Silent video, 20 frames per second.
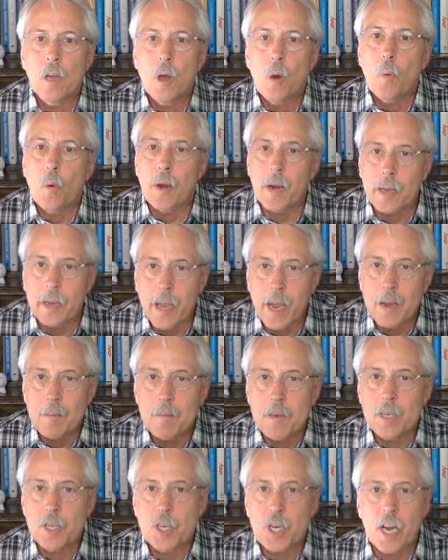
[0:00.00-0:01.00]
when it came
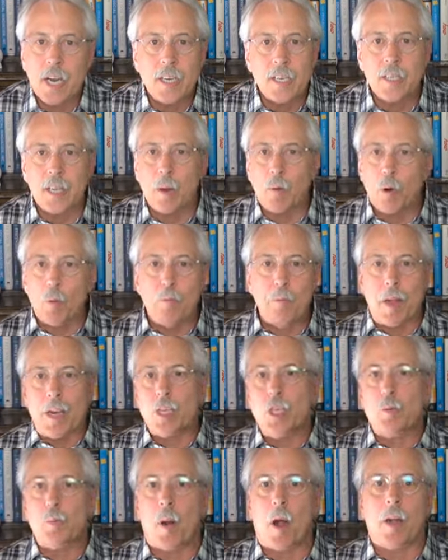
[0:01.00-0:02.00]
to change, they were
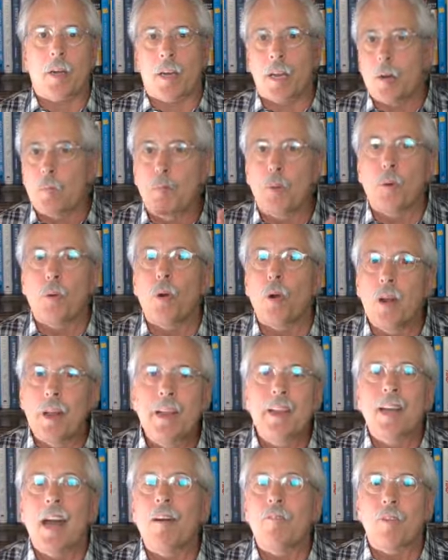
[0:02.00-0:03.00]
benchmarking poorly
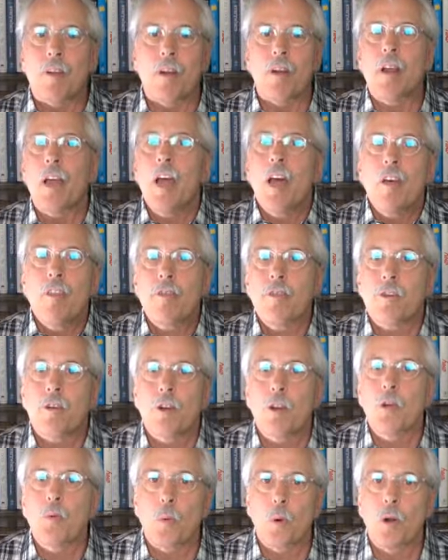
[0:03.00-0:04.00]
governed
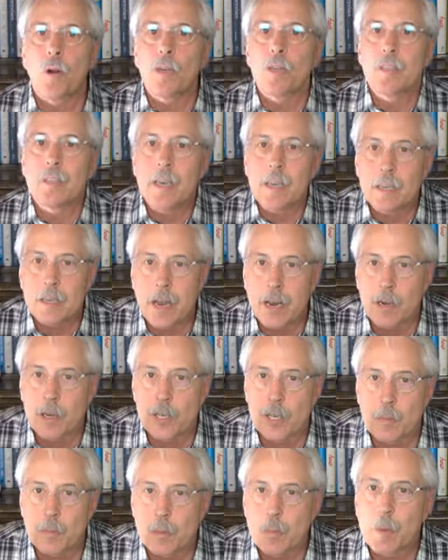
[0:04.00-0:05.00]
third world dictatorships,